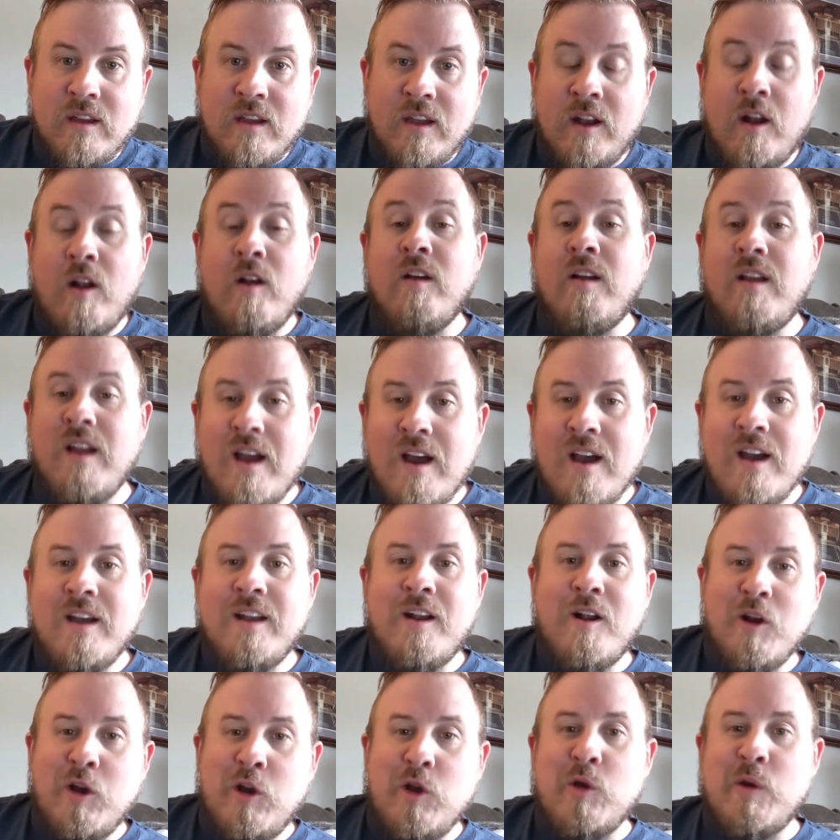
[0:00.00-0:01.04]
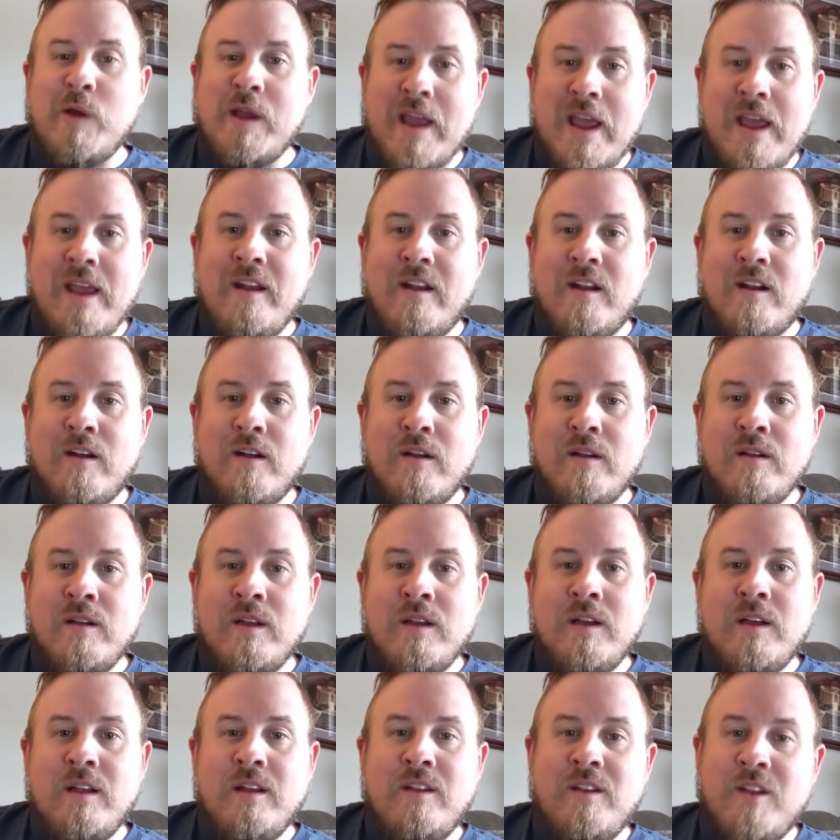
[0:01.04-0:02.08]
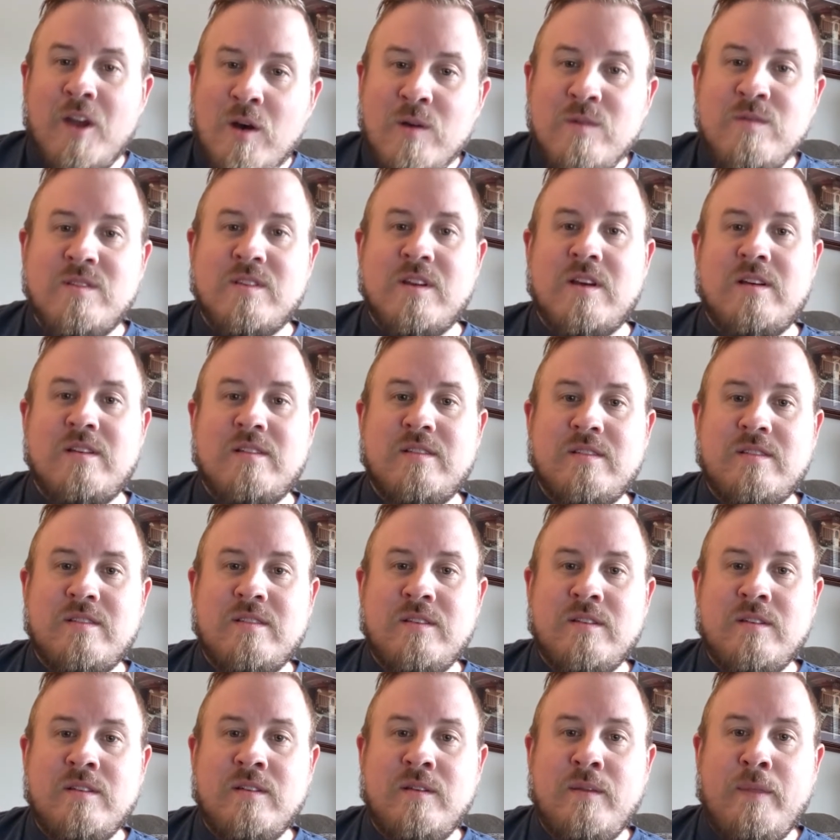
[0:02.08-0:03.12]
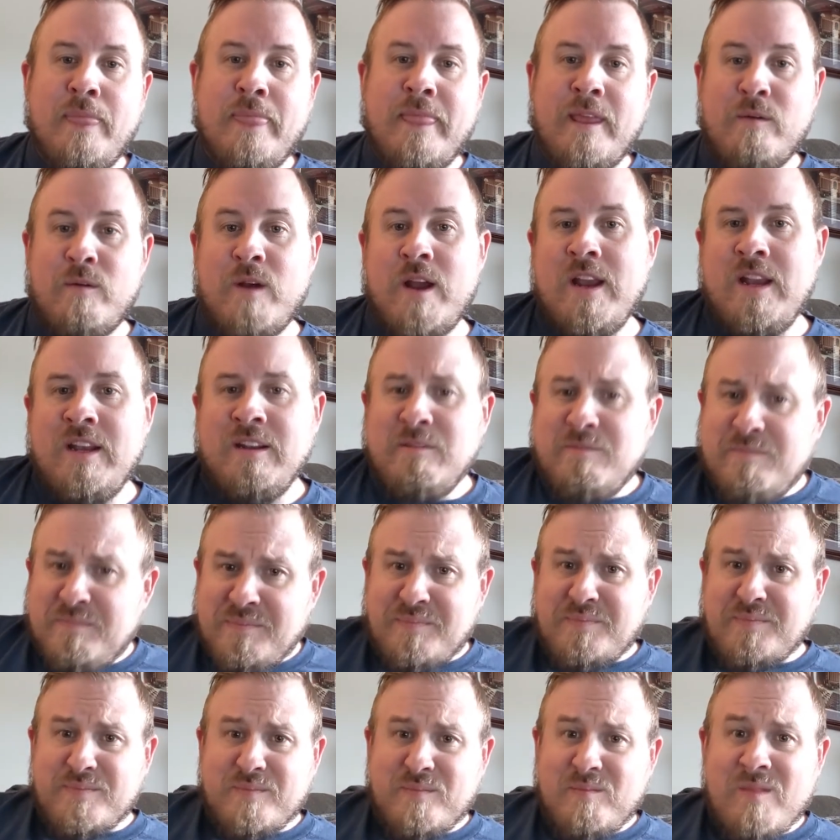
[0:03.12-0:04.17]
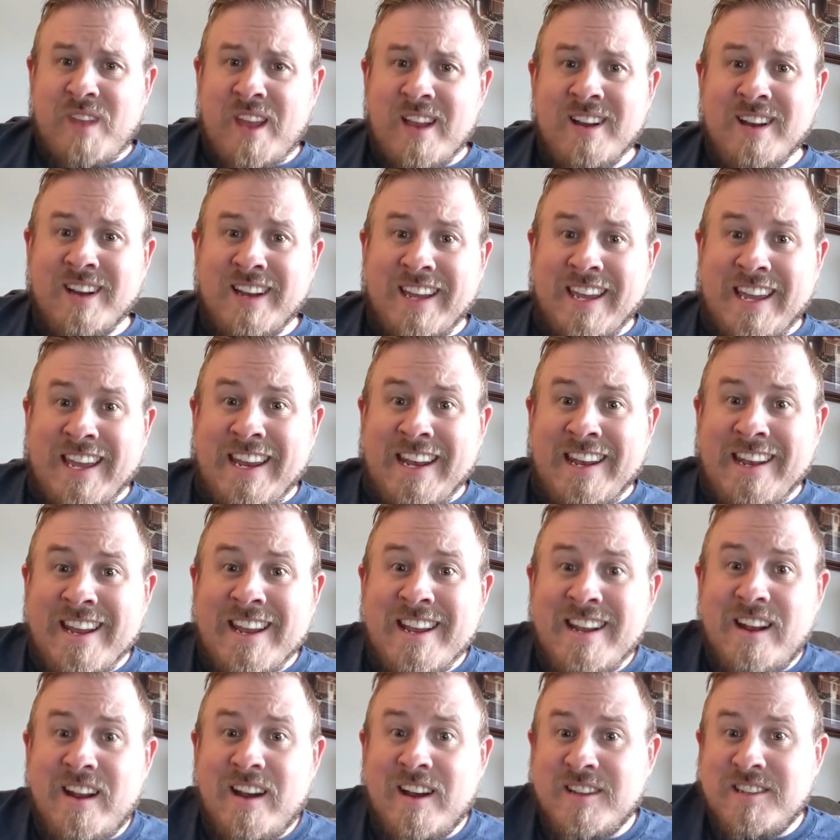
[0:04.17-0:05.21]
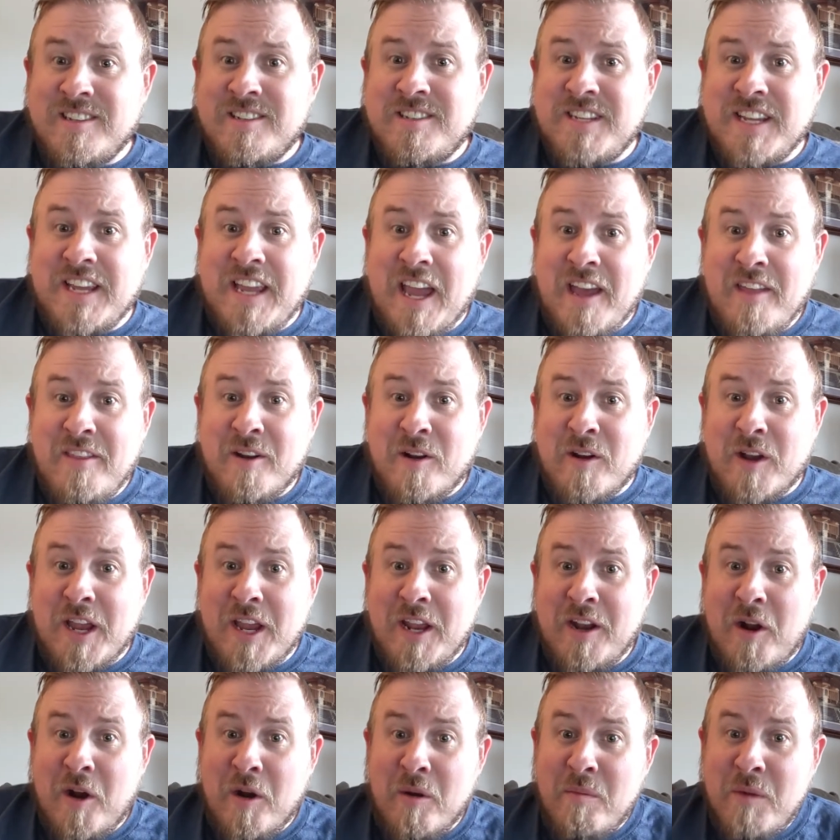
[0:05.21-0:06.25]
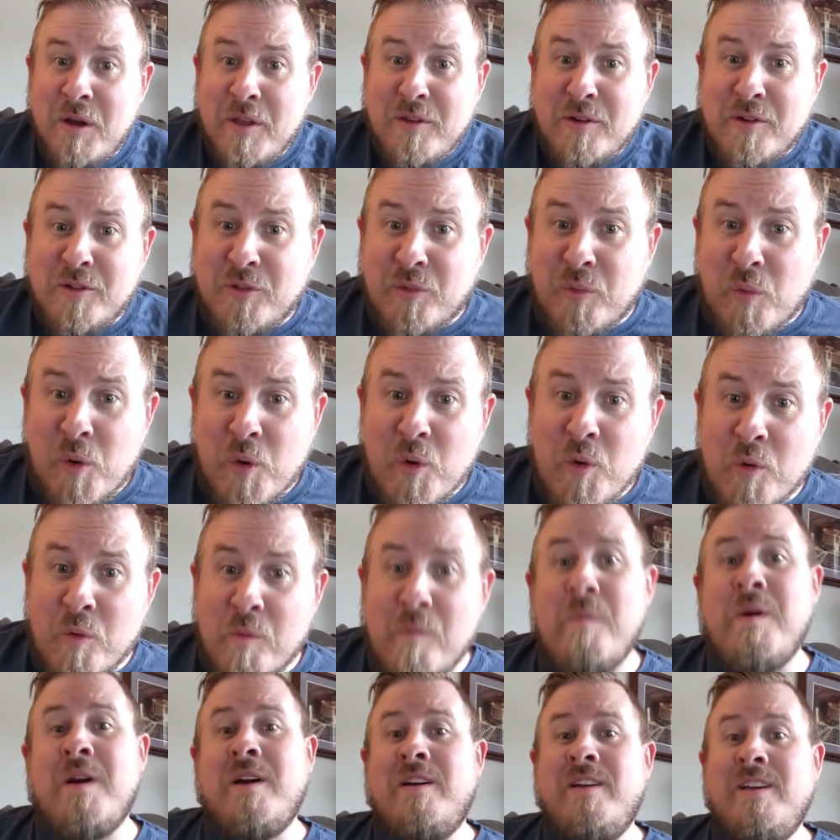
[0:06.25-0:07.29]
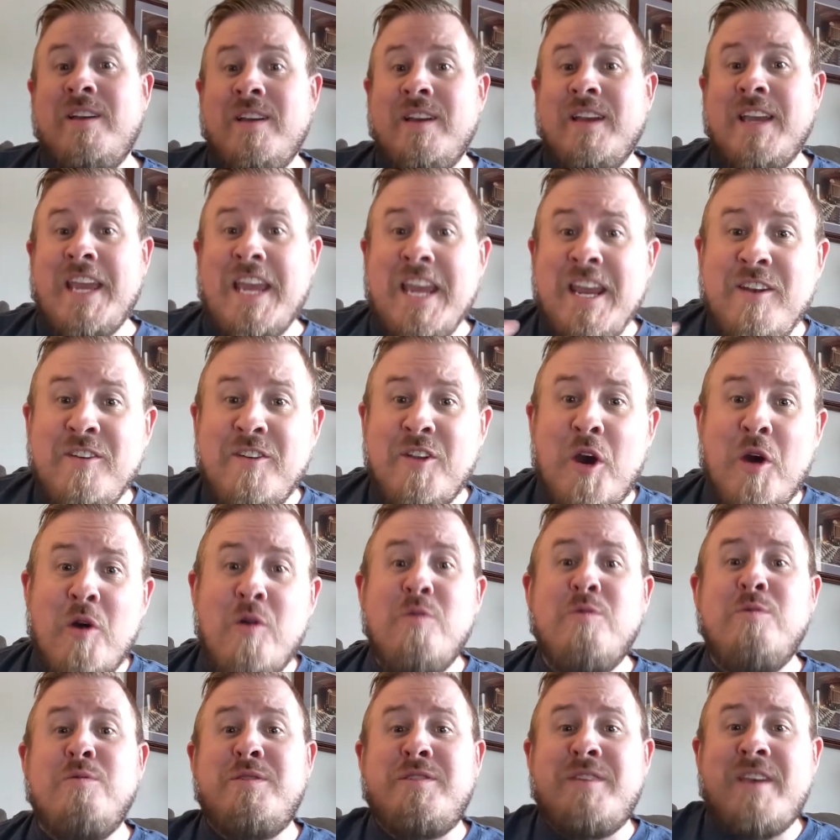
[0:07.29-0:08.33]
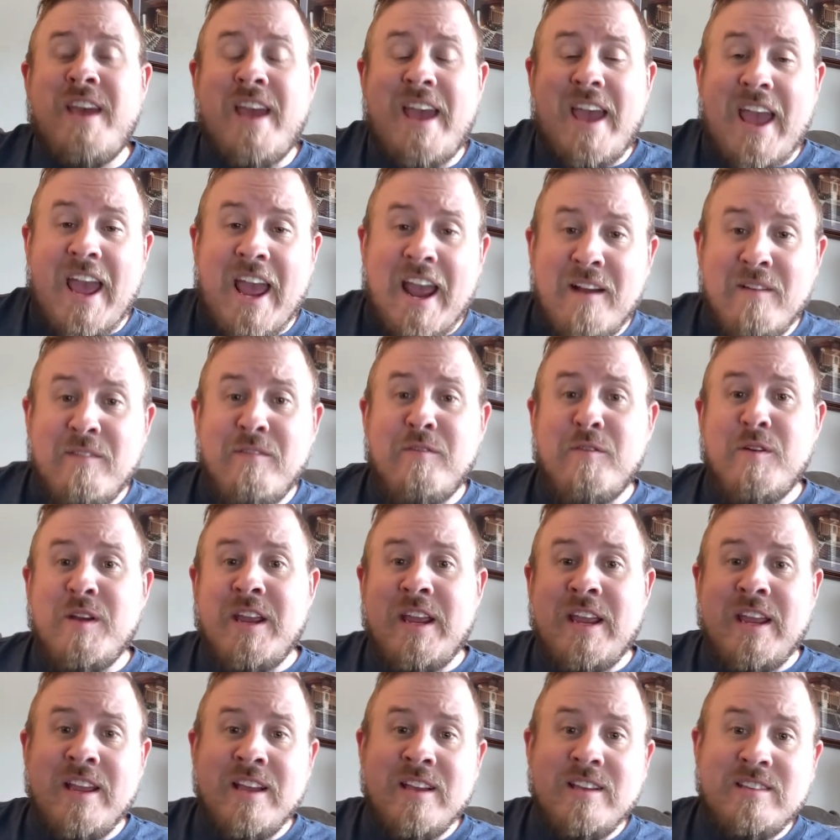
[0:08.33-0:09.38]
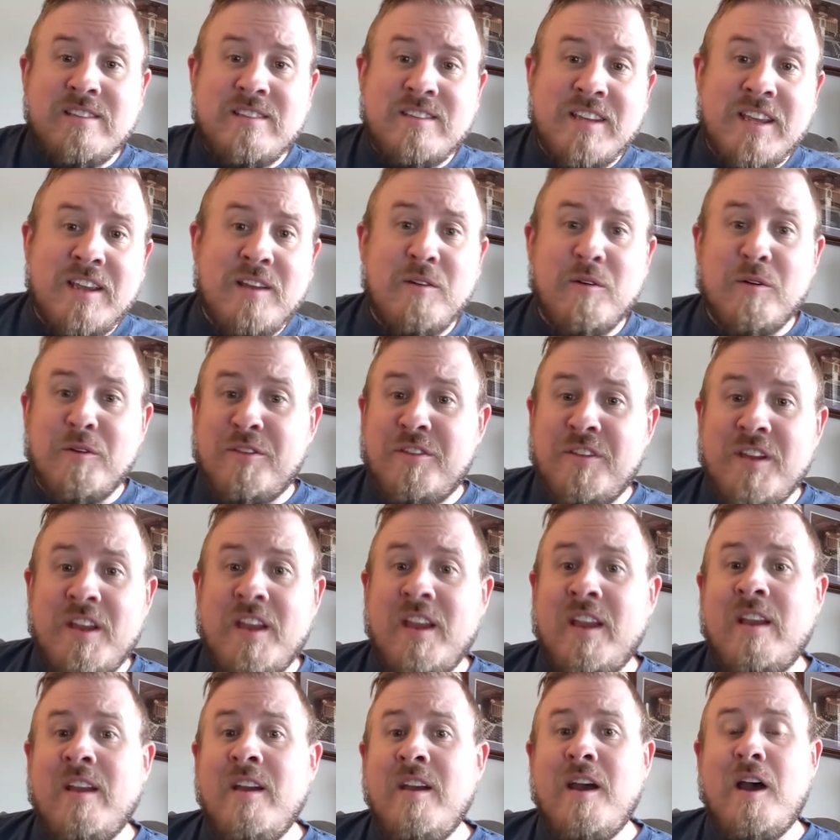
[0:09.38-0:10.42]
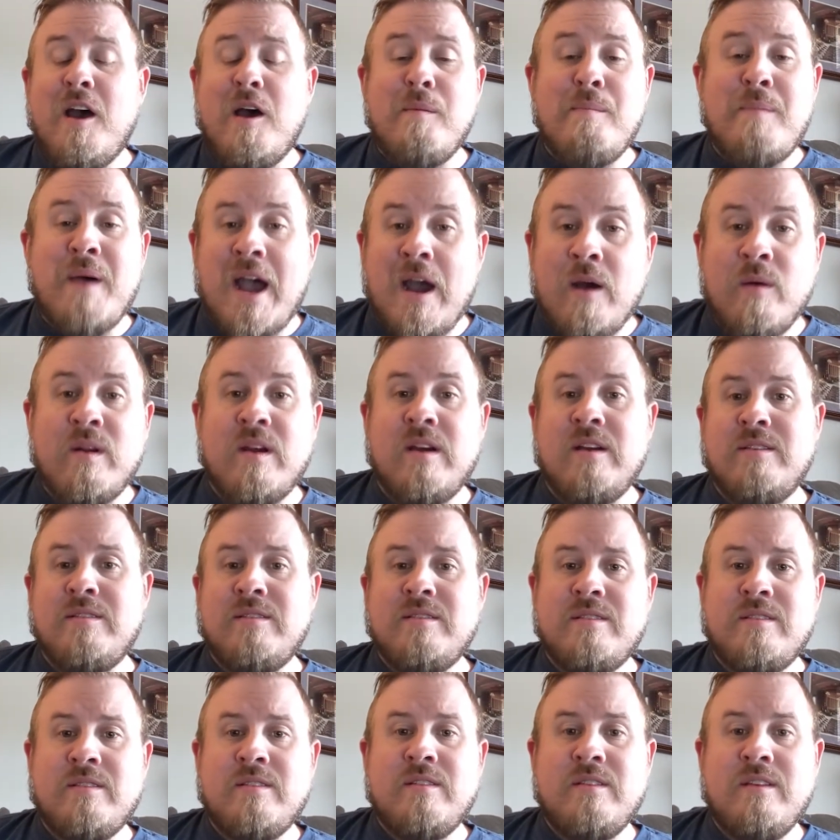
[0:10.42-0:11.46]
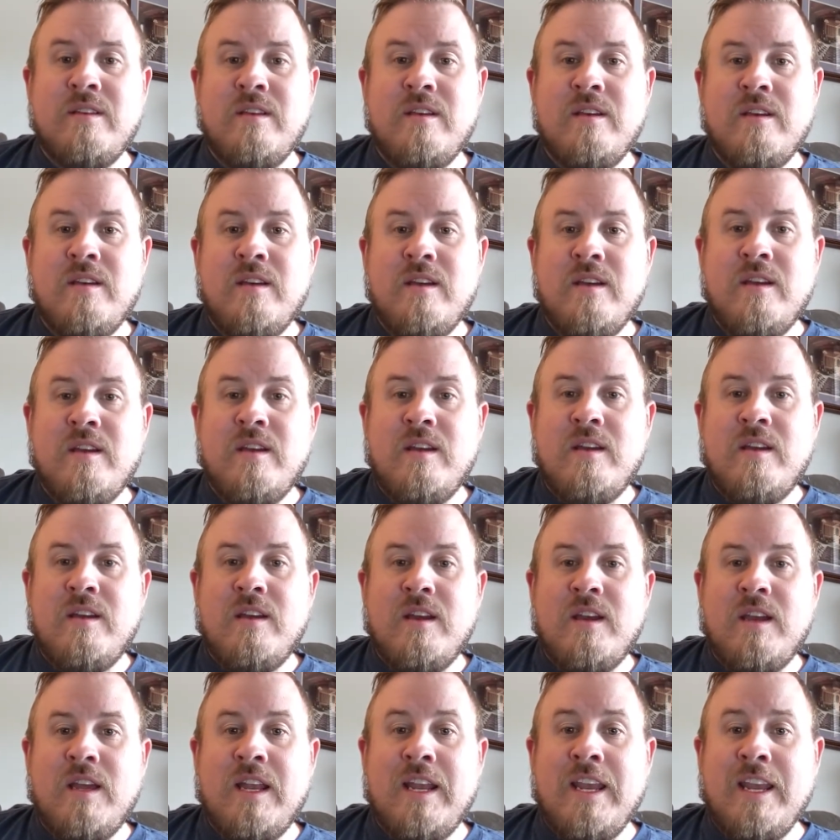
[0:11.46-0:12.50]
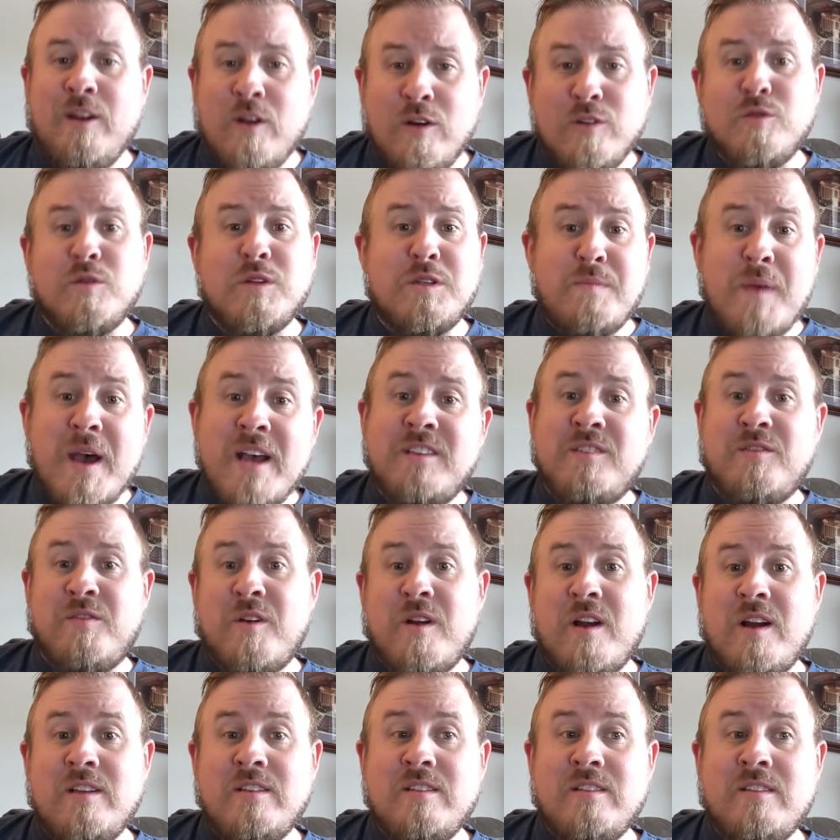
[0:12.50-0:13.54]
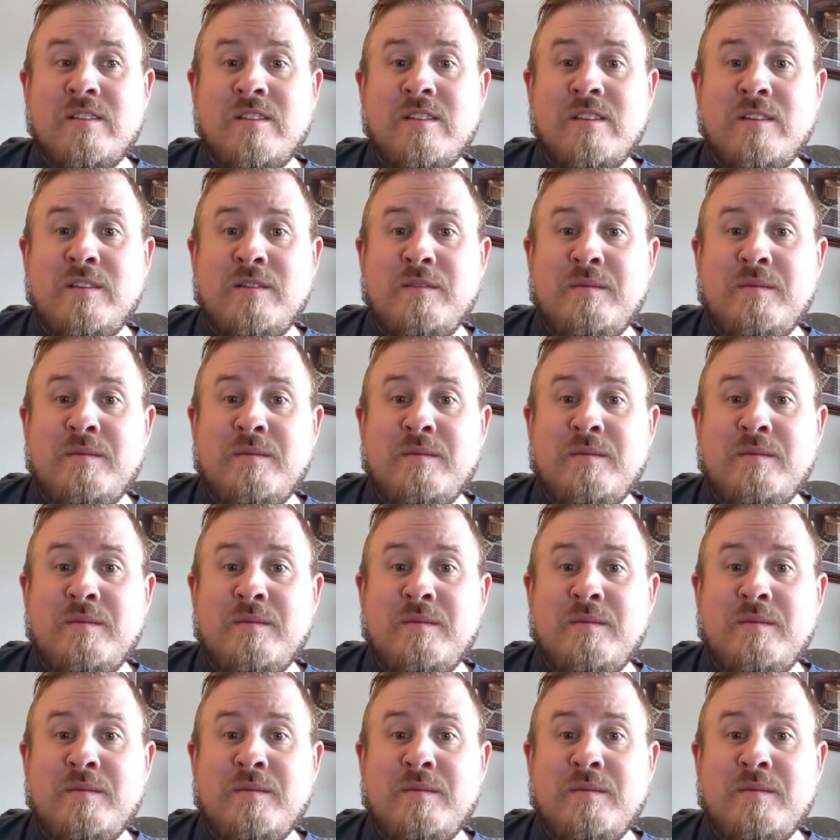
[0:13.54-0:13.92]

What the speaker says: And our God, our Creator, knows us, right? He knit us together in our mother's womb. He knows every single thing about us, and he knows what's best for us.